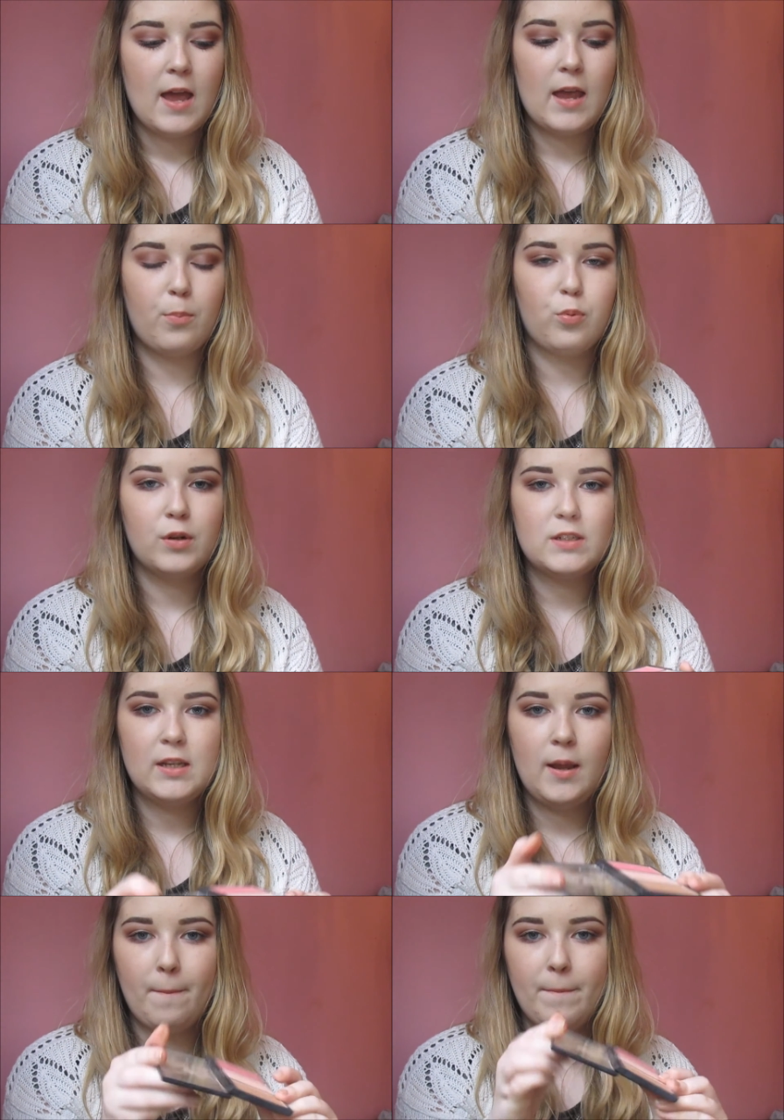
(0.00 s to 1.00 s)
a
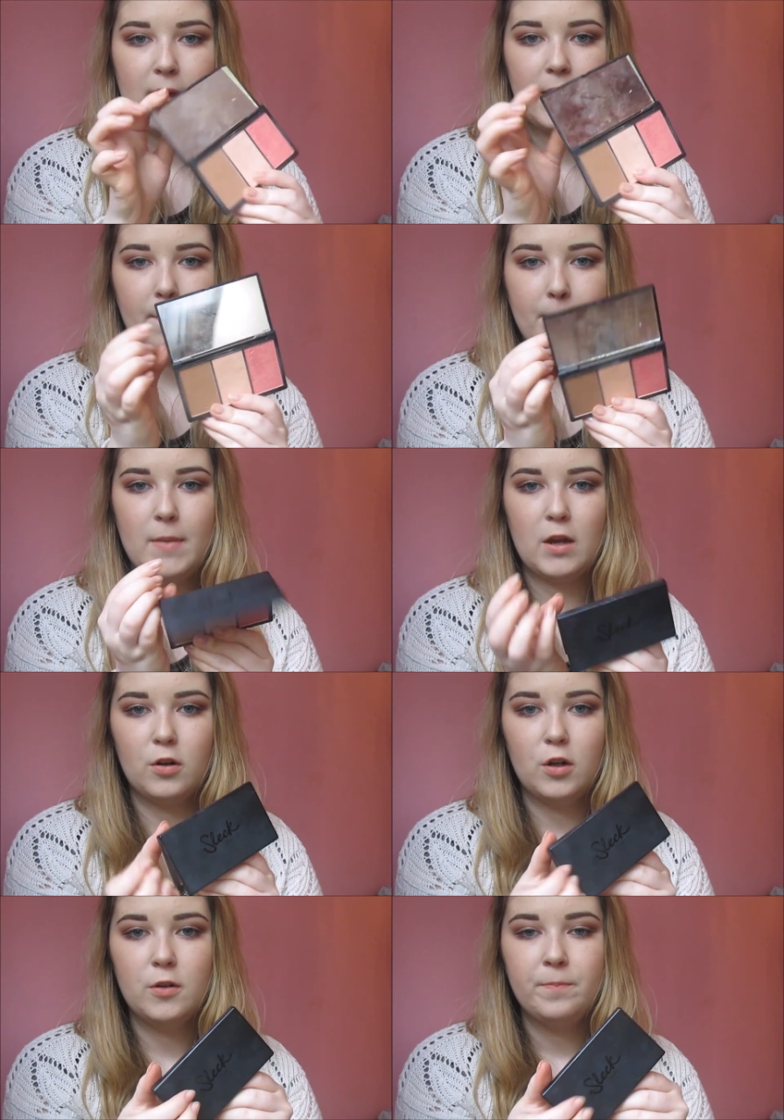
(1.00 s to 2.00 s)
pretty big
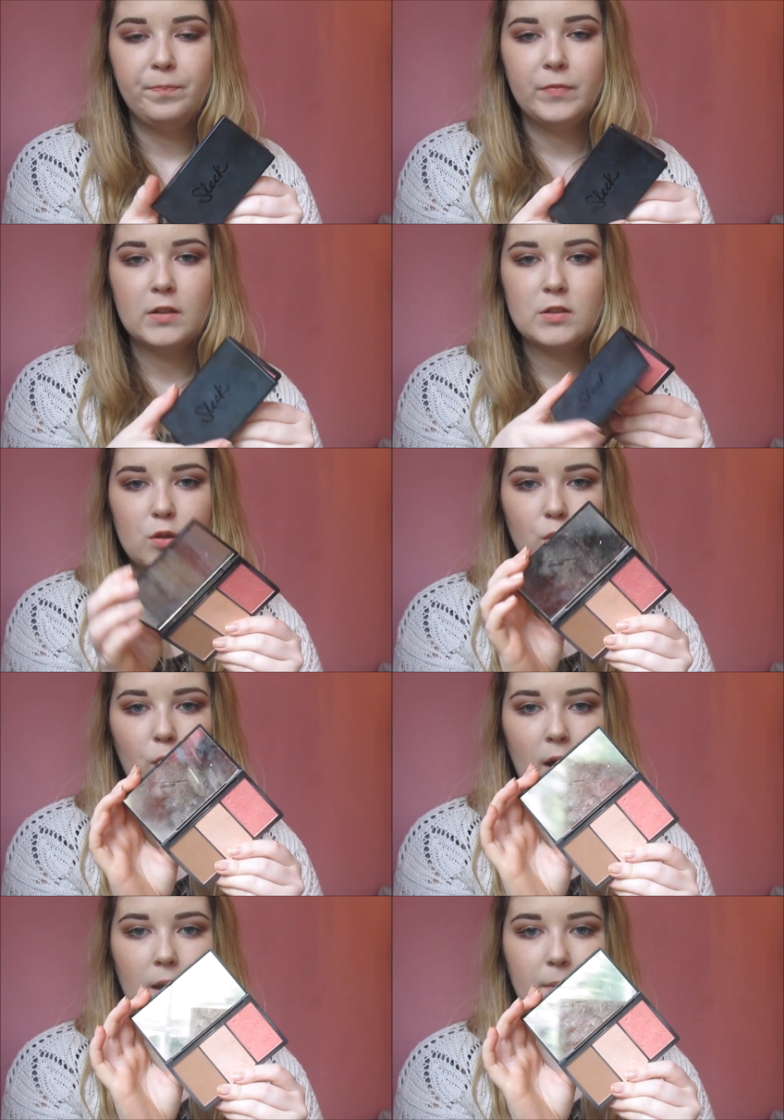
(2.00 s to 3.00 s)
mirror.
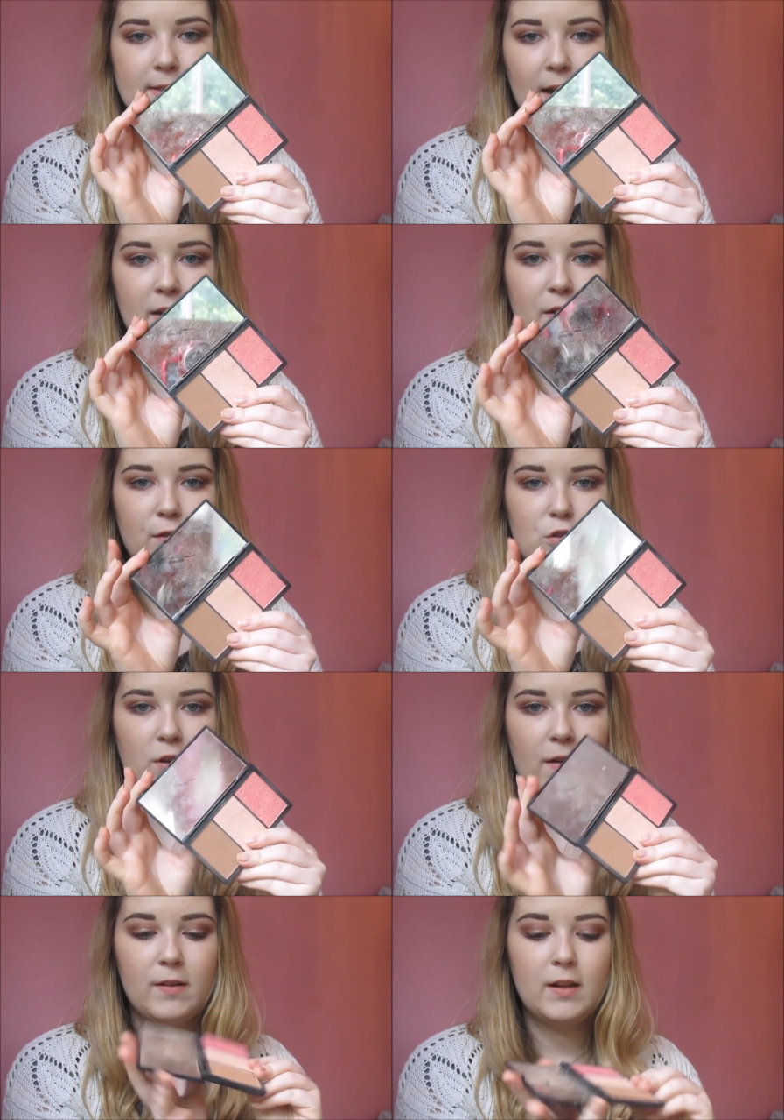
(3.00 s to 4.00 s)
So it's handy for
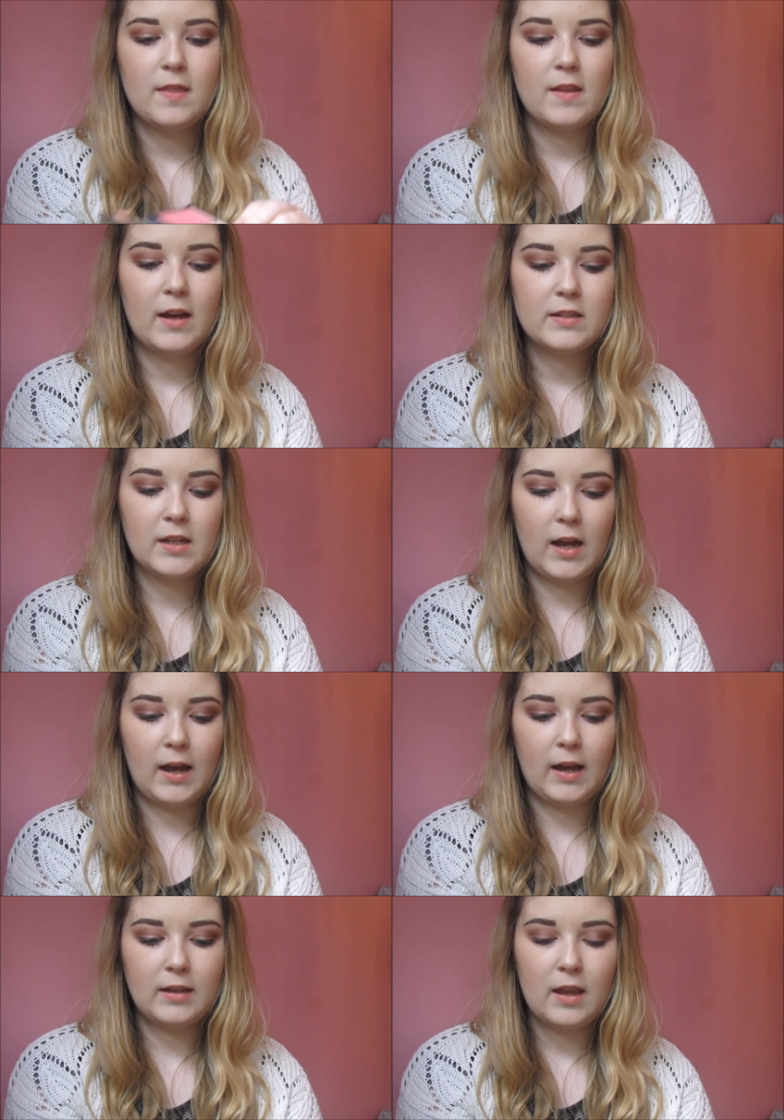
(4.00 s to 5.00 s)
travel and that,
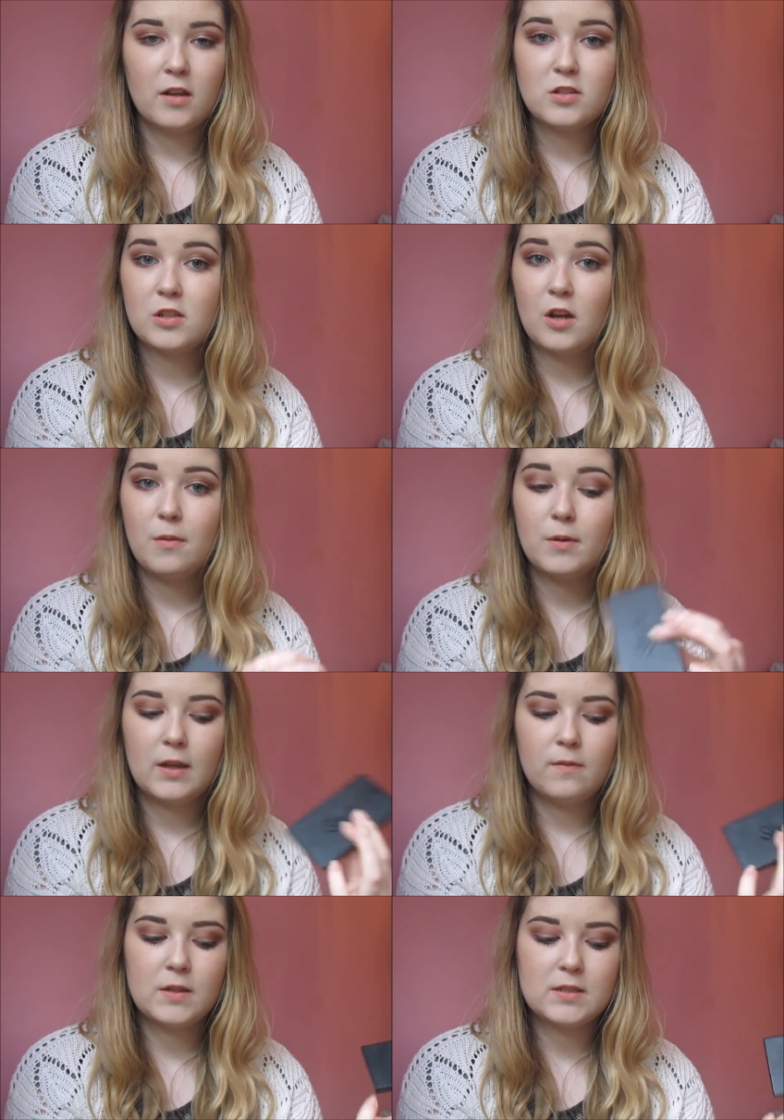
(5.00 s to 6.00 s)
and yeah, I just thought I would
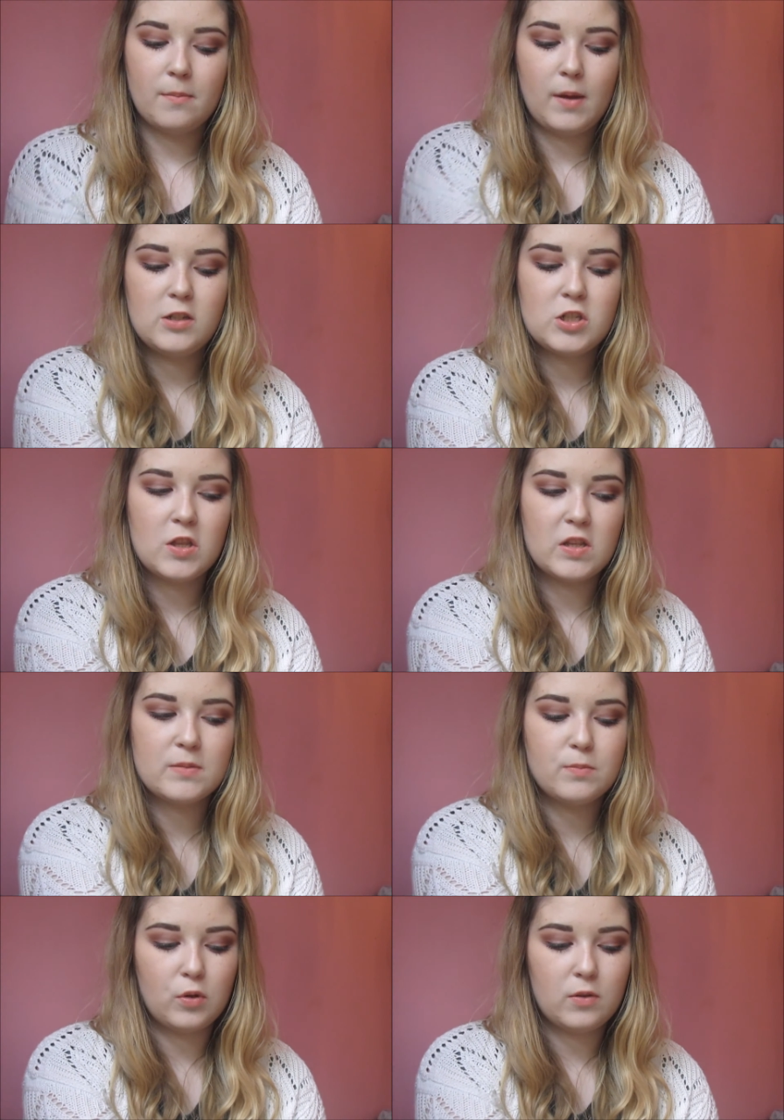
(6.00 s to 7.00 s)
give this a mention
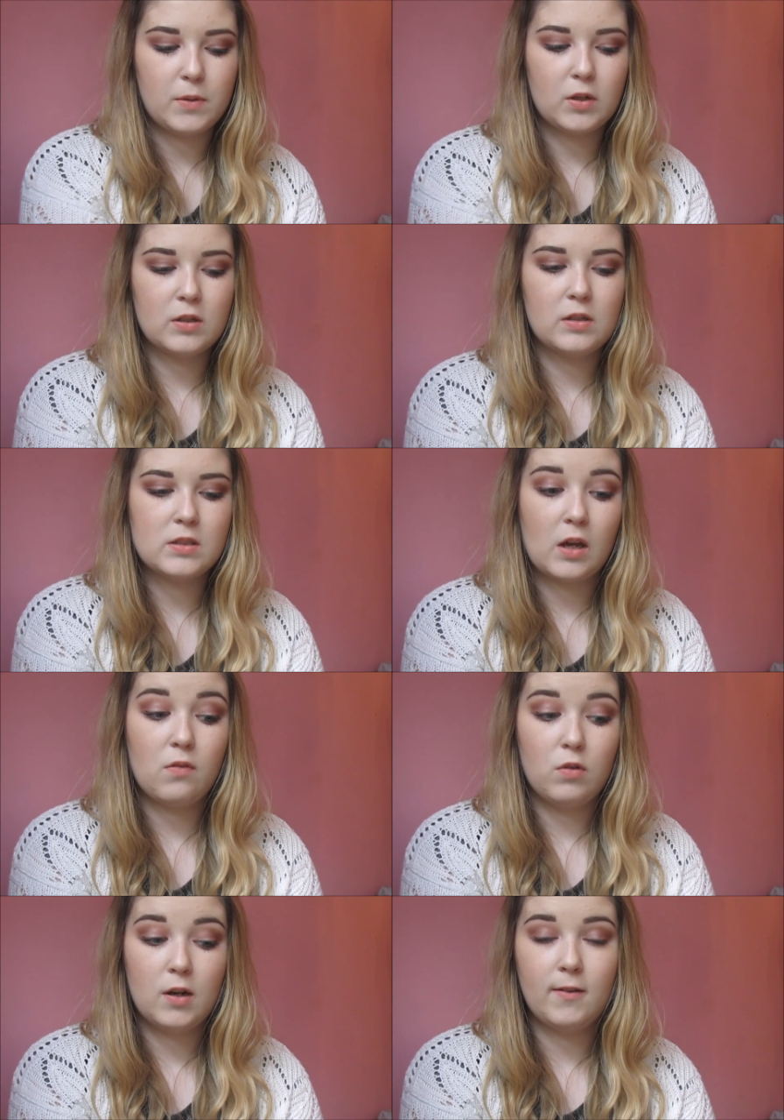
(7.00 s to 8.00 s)
this month because I
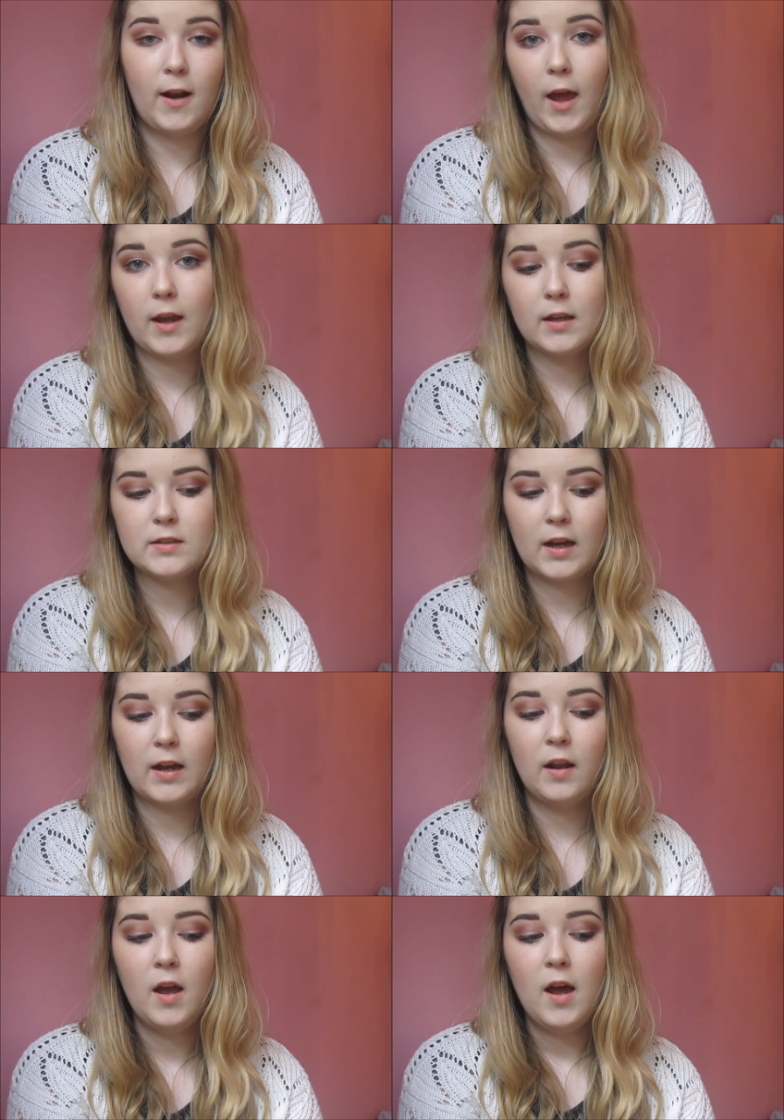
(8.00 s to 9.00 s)
really like it,
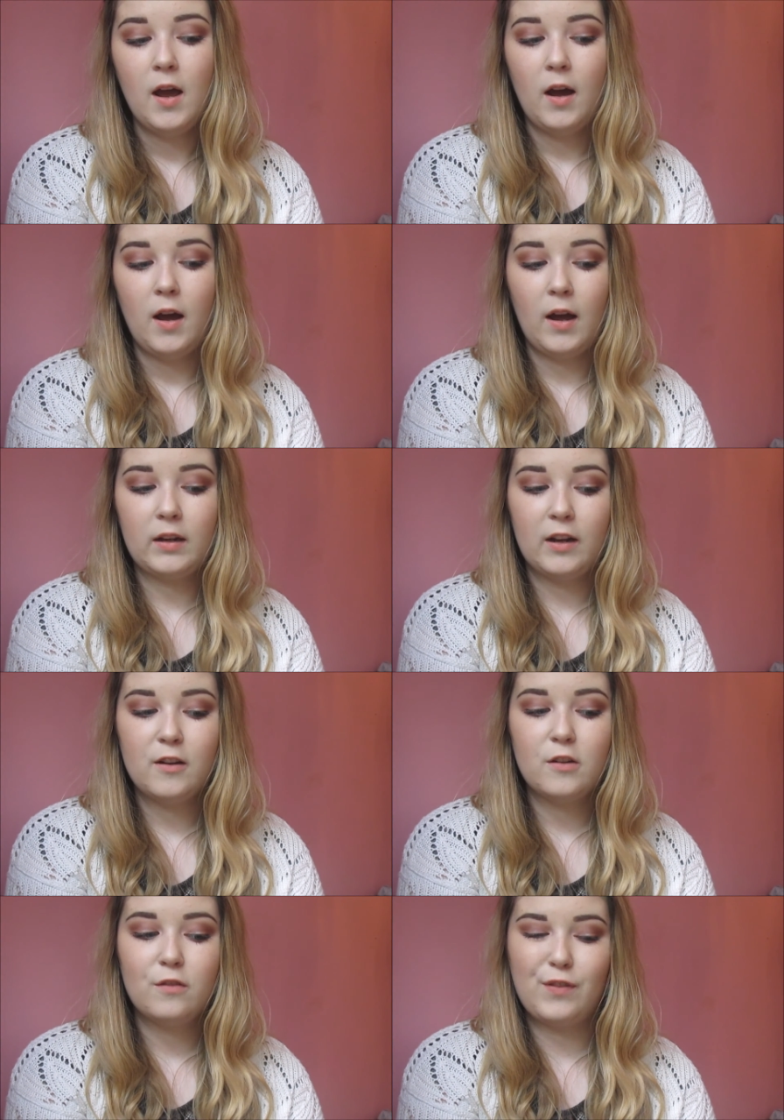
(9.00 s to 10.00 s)
and I kind
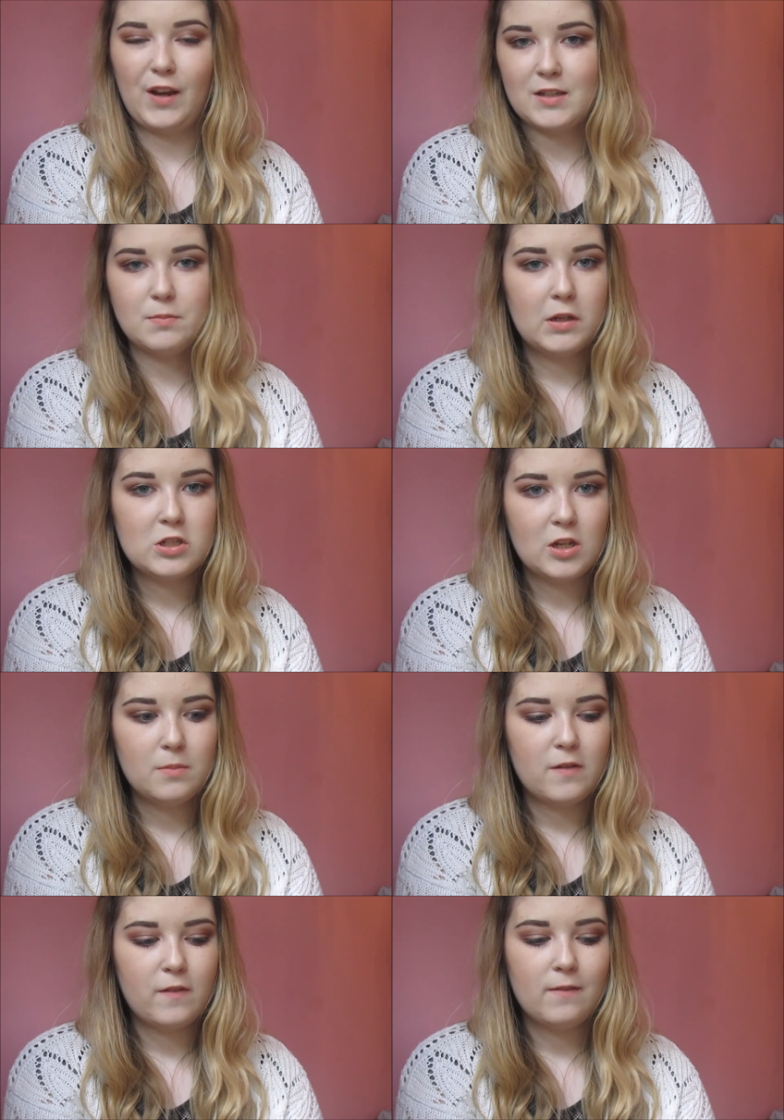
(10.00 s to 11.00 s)
of forget to mention it
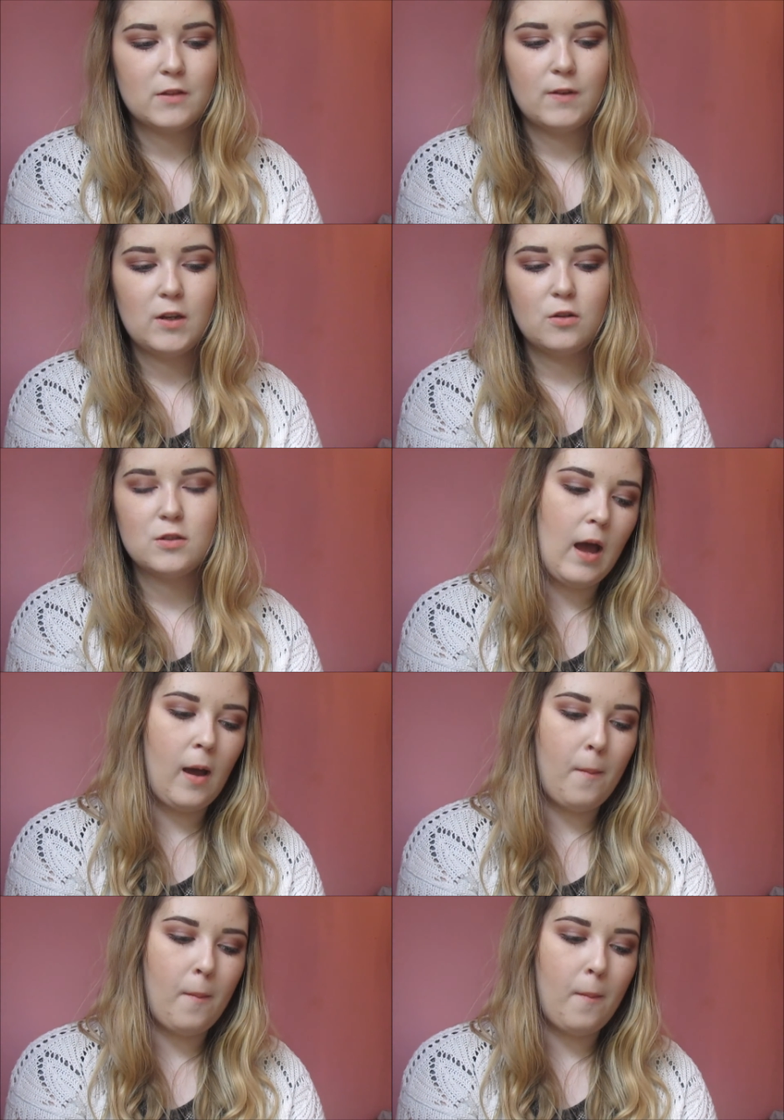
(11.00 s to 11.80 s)
in my favourites videos,